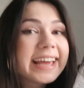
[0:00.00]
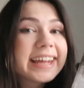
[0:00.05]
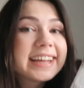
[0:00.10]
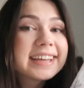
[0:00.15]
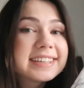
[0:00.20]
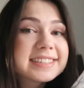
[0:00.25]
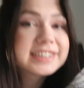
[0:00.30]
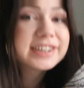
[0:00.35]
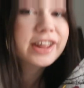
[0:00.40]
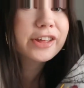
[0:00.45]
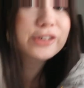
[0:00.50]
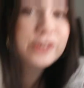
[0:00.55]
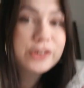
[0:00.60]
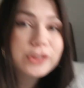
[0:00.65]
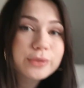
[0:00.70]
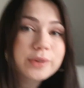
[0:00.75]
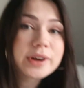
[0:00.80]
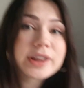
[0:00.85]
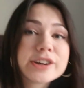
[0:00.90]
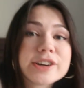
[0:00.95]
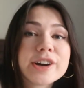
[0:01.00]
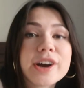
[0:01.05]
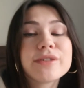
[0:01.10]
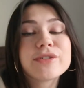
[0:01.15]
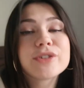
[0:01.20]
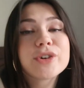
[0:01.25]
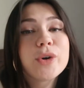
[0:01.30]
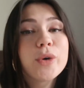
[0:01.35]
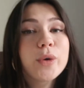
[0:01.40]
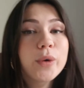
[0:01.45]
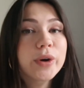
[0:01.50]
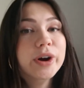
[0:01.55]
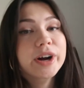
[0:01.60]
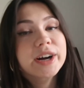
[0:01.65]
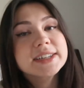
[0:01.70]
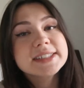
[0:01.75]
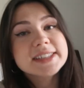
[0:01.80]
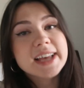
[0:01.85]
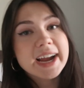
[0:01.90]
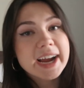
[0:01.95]
It is another thriller, of
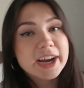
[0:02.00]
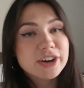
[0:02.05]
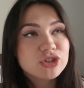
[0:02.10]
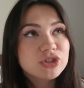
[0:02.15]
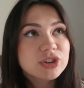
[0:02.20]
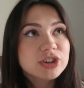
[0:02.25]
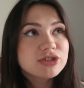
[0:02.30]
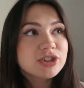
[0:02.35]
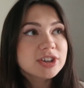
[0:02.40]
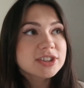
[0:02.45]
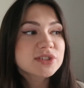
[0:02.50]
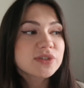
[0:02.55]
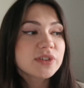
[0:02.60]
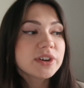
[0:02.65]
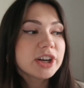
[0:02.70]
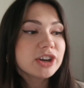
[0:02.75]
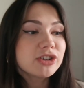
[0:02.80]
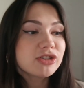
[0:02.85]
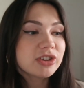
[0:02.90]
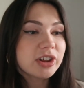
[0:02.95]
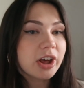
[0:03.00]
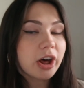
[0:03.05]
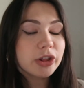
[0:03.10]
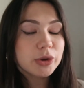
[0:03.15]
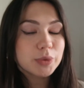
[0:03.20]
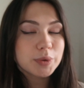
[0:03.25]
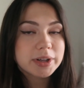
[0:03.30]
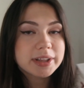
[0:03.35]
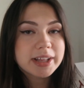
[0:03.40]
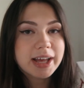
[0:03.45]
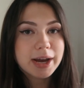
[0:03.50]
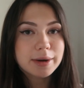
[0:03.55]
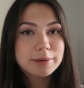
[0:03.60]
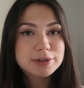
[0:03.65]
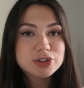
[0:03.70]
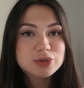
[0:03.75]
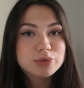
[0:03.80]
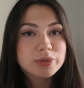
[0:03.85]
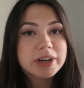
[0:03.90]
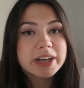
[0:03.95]
course. I actually just finished the other one that I
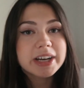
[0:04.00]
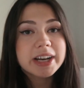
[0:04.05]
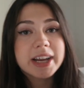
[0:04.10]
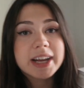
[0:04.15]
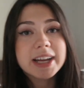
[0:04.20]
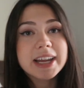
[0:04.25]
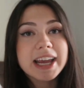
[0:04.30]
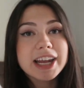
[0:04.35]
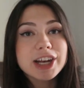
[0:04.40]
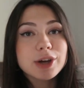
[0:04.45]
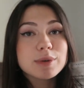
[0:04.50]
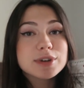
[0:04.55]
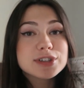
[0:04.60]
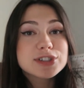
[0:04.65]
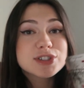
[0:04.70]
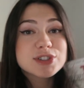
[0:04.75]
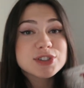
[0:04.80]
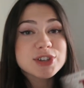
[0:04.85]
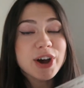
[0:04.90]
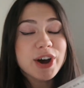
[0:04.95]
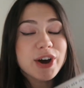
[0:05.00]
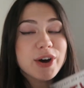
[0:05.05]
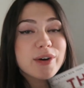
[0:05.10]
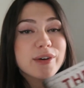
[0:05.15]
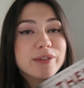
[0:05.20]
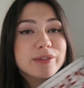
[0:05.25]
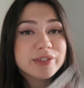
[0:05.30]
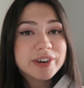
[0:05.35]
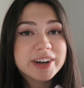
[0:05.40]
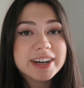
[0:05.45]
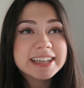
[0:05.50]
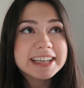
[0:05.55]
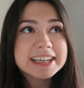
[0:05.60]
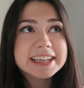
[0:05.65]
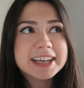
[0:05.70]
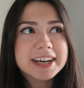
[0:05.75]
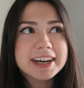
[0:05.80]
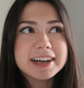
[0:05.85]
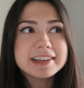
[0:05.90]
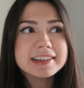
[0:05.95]
was reading and it was so
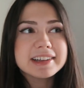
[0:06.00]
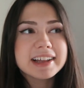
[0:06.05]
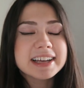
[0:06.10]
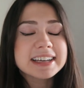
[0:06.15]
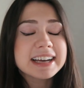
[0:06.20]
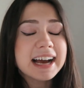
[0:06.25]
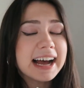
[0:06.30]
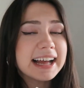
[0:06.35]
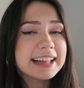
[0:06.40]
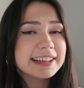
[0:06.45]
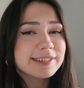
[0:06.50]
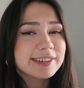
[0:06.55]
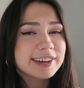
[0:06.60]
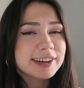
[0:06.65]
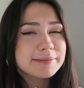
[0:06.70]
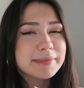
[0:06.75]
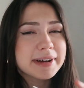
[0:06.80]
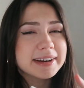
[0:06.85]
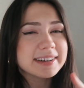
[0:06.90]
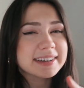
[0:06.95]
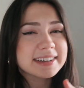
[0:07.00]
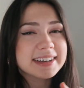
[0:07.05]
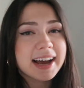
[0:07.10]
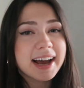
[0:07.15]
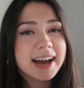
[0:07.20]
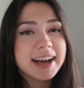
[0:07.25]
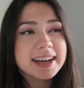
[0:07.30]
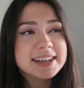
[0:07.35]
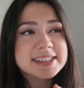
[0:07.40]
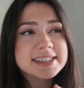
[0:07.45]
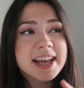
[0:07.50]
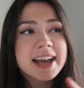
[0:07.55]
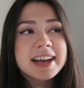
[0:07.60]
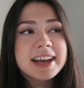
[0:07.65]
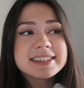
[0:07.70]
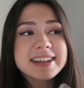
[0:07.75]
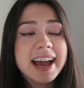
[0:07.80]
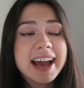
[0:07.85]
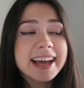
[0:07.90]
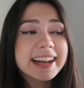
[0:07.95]
freaking good. Like, highly recommend it, guys.
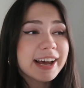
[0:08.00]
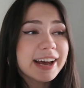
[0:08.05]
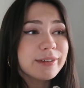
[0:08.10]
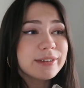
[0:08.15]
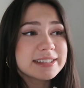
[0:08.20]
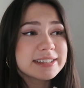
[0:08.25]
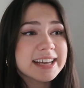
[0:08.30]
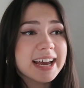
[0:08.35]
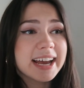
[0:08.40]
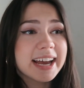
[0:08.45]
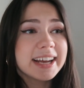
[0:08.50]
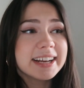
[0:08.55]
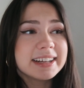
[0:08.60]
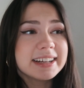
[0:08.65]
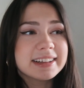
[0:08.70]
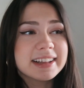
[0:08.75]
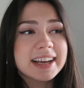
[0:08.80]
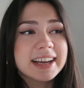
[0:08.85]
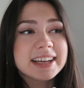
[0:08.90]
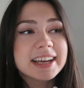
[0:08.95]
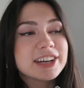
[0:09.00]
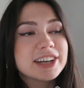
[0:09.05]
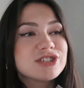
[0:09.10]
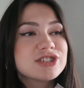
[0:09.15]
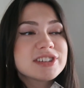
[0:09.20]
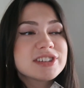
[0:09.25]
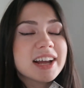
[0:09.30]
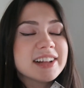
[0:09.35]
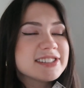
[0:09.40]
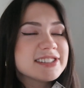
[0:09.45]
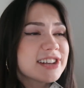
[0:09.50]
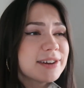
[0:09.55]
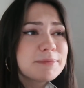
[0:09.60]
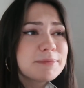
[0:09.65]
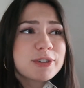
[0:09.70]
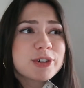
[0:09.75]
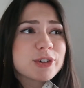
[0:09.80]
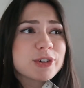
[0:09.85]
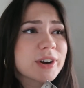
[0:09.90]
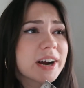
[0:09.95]
10 out of 10. Like, it just had
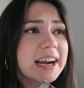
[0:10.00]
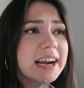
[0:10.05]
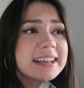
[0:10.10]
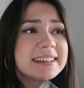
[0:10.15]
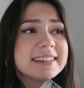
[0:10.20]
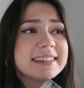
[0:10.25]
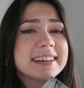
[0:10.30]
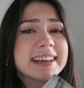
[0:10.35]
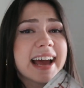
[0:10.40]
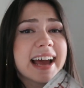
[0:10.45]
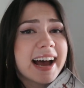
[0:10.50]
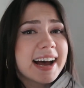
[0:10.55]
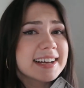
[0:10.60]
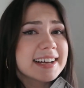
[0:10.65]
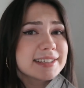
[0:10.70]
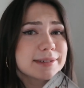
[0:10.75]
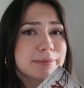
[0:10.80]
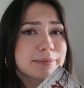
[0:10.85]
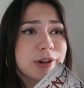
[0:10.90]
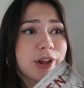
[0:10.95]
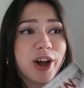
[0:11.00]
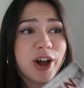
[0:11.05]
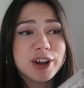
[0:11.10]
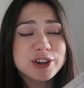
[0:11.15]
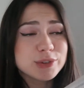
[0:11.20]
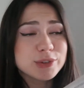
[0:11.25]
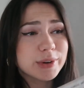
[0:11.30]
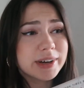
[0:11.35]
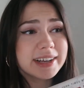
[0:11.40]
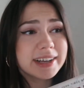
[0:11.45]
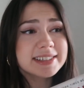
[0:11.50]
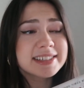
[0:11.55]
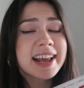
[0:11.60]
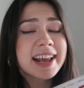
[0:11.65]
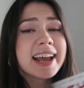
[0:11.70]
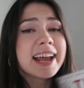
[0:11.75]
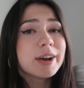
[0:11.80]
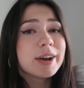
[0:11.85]
some crazy ass plot twist.